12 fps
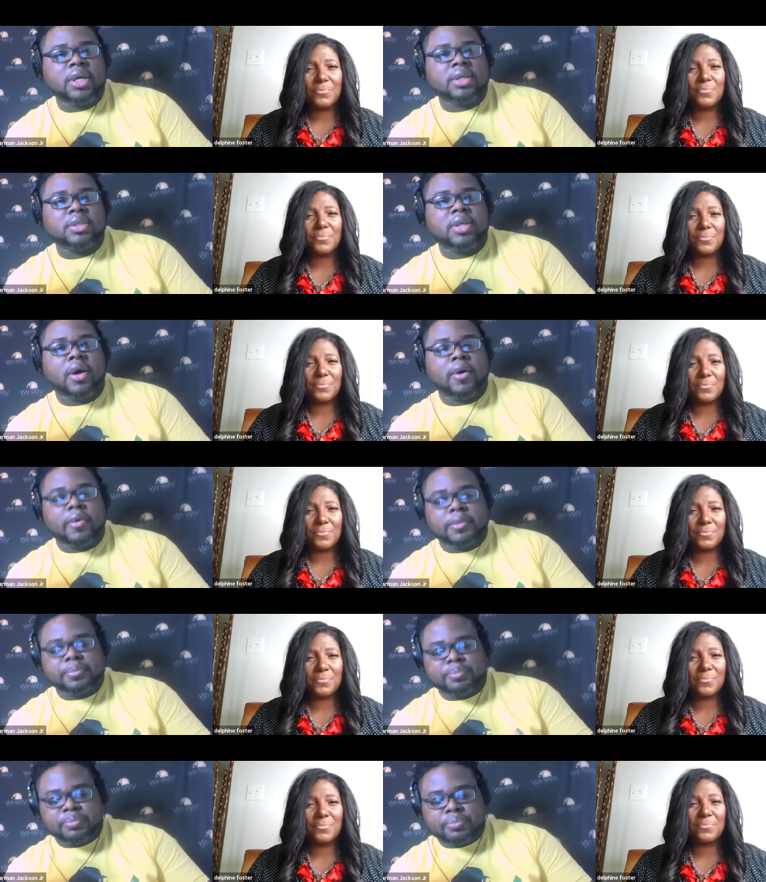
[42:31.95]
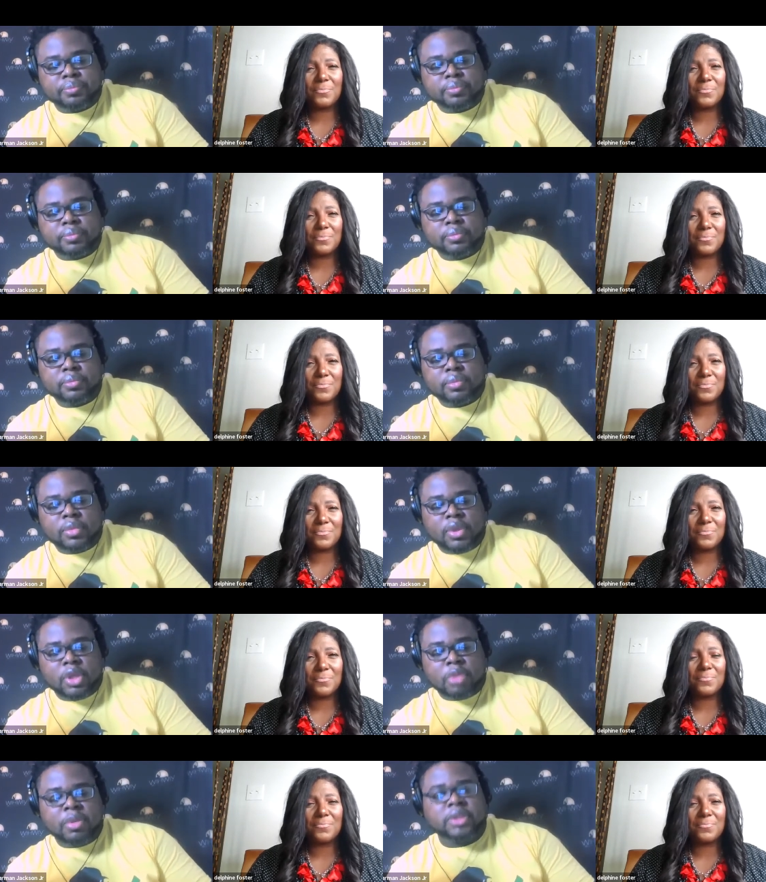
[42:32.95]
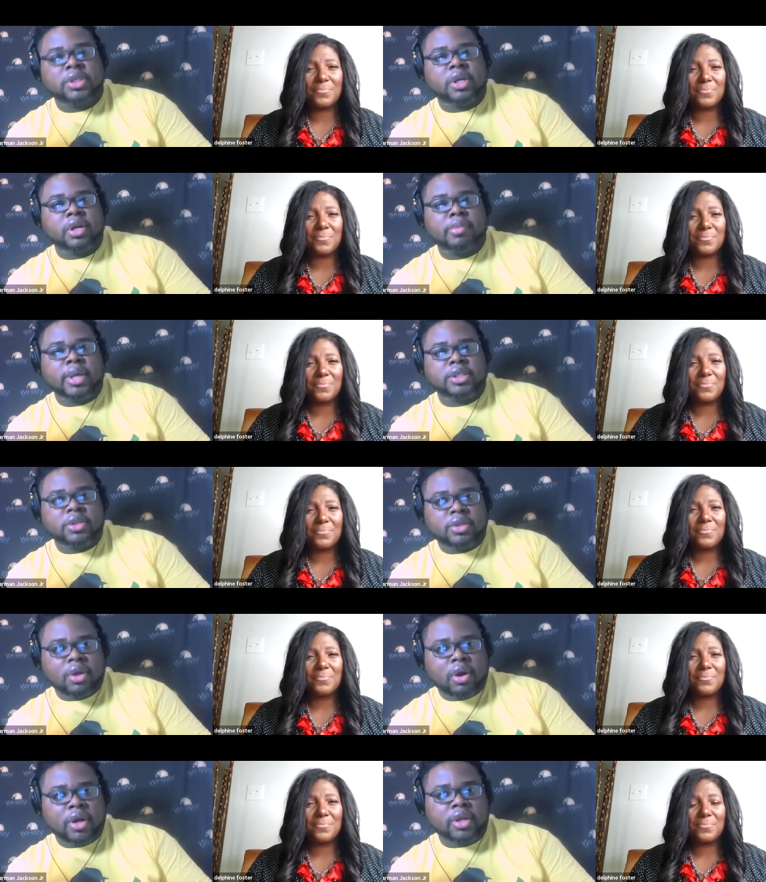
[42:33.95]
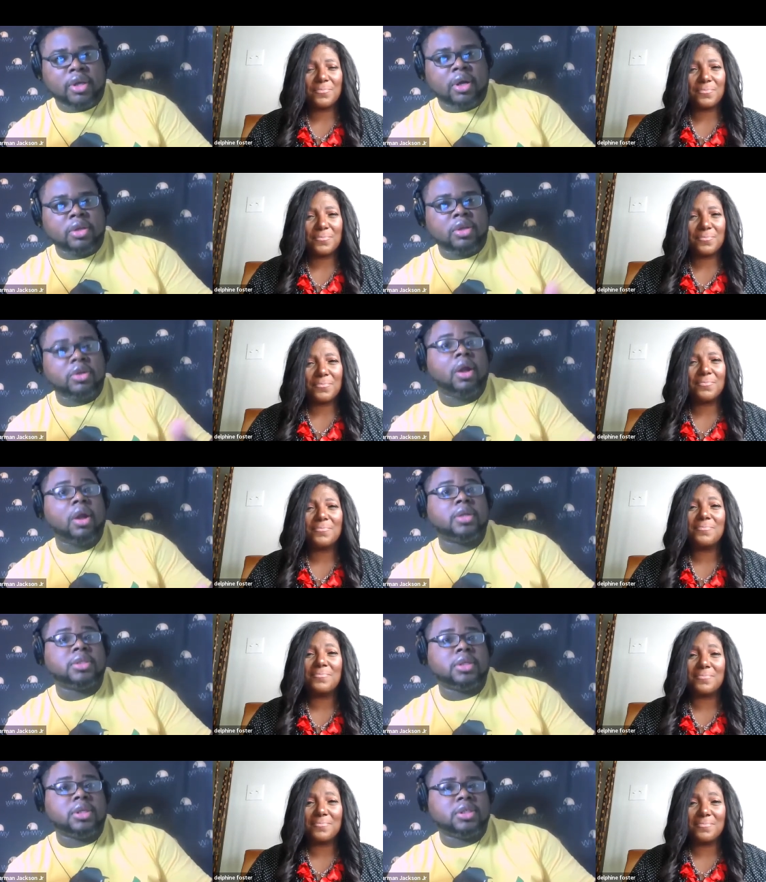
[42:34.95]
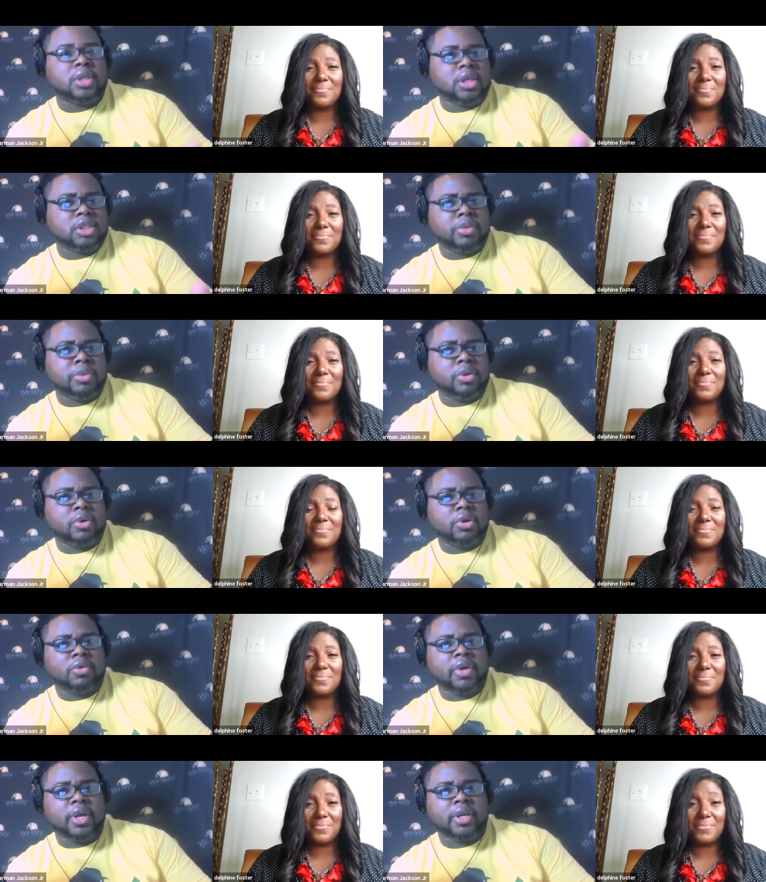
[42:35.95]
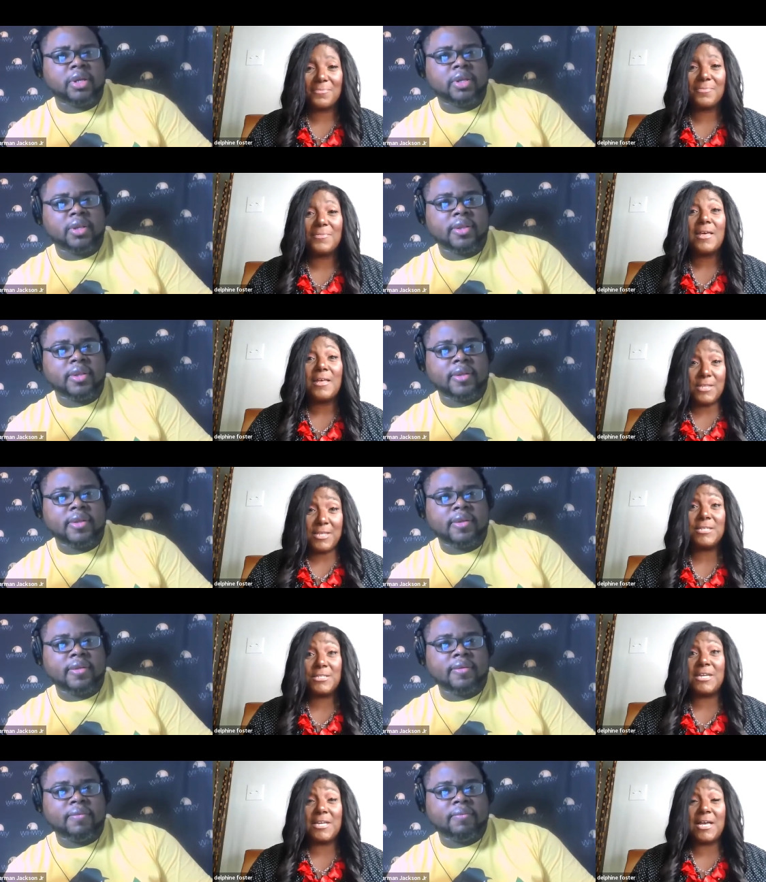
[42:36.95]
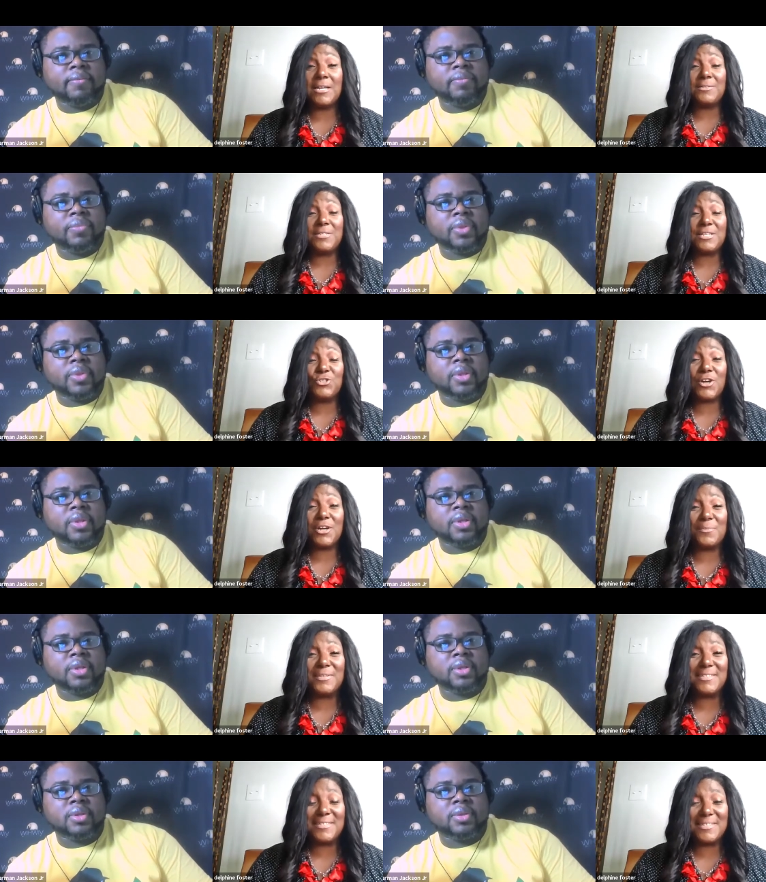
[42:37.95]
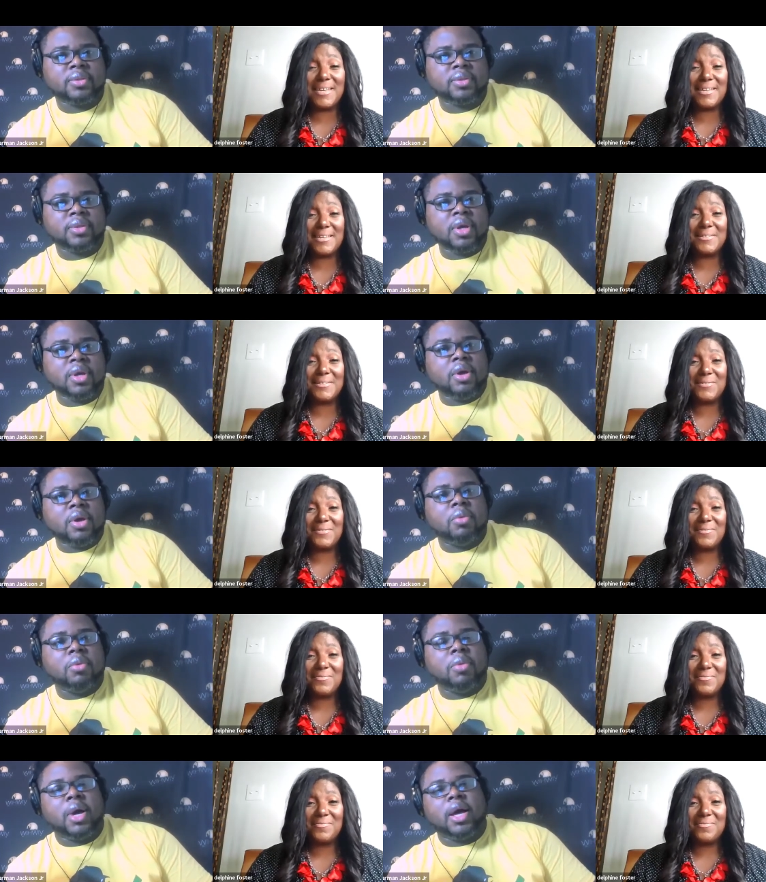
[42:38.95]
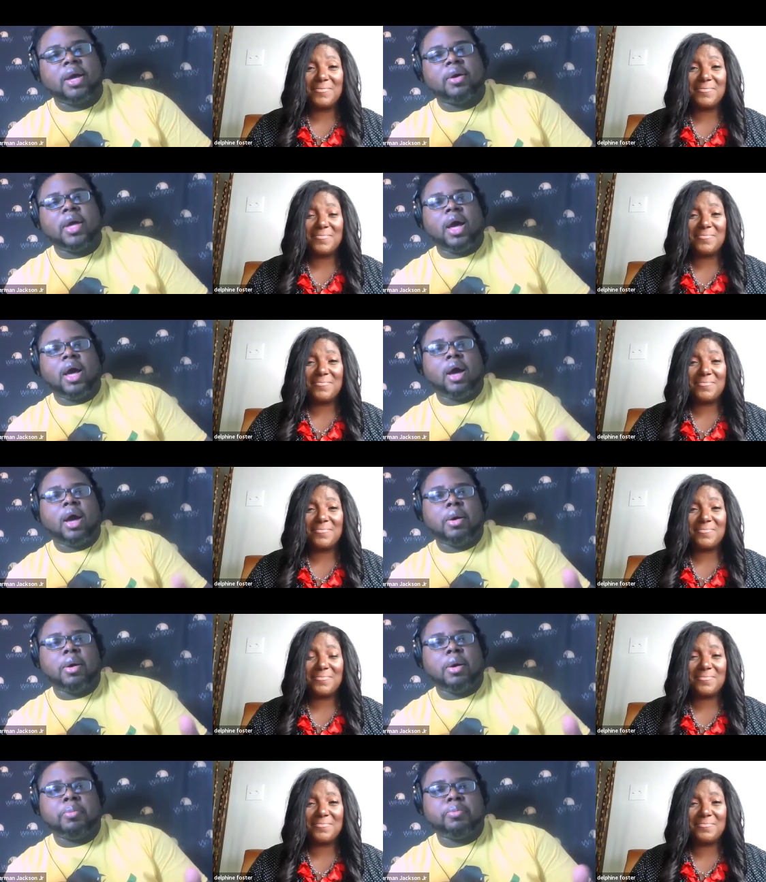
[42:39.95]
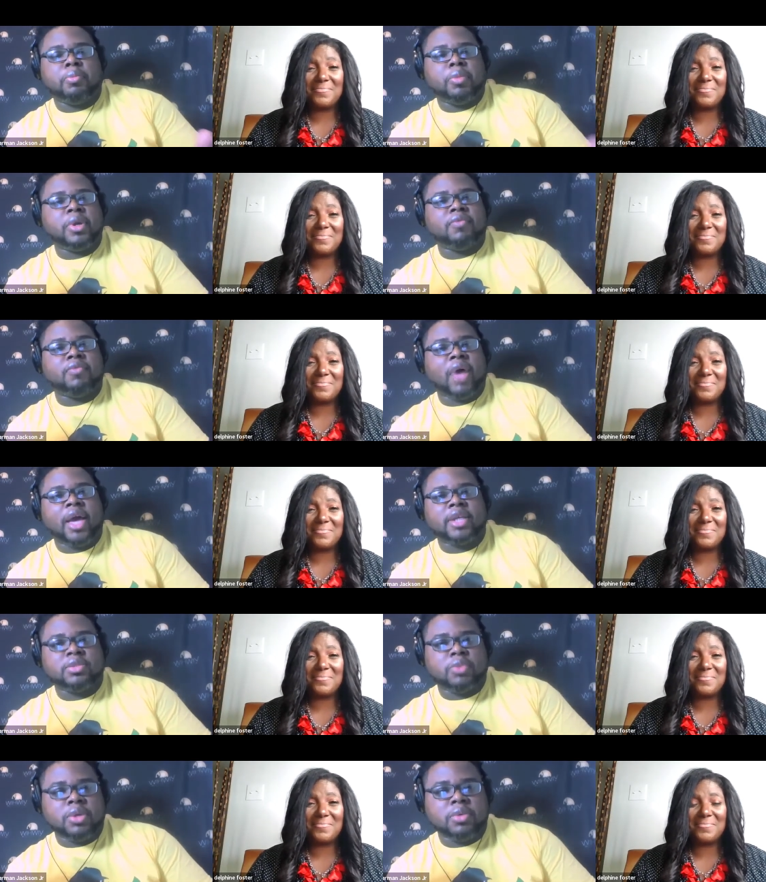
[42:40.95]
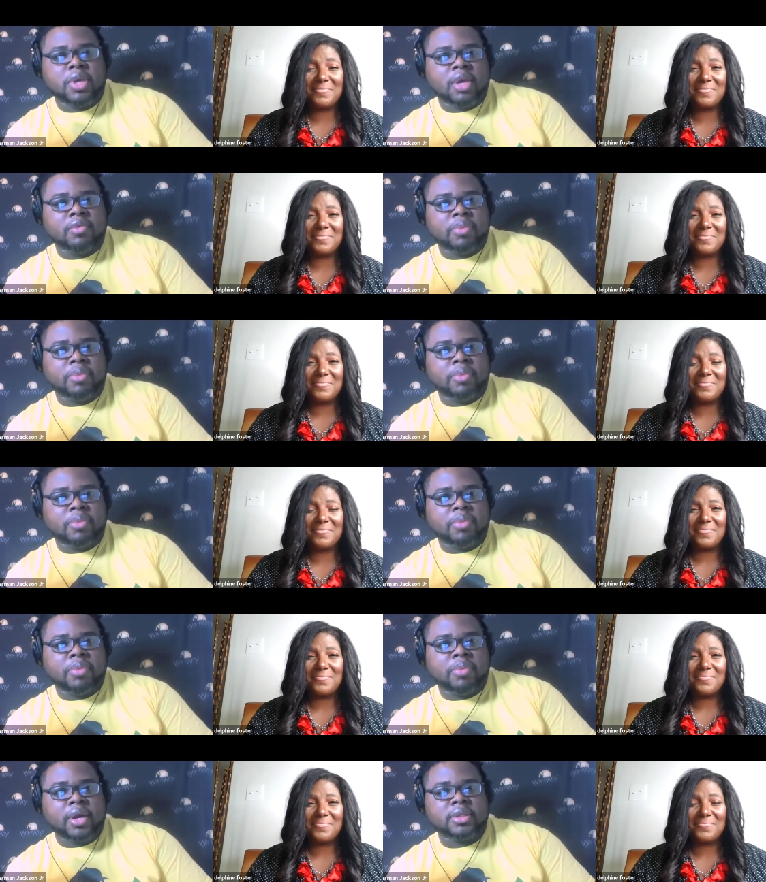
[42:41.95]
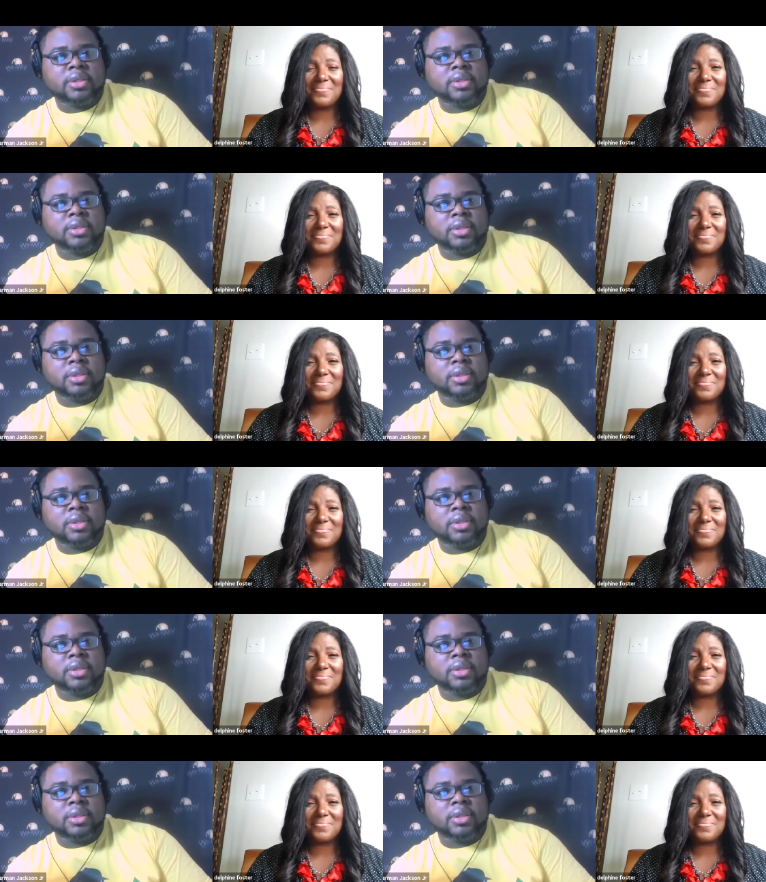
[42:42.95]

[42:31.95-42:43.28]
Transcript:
Speaker 1: So, you mentioned earlier about your daughter. Your daughter is an entrepreneur, correct?
Speaker 2: Yes, she, and she has a trucking business. Uh huh.
Speaker 1: Wow. Um, what advice would you give a parent,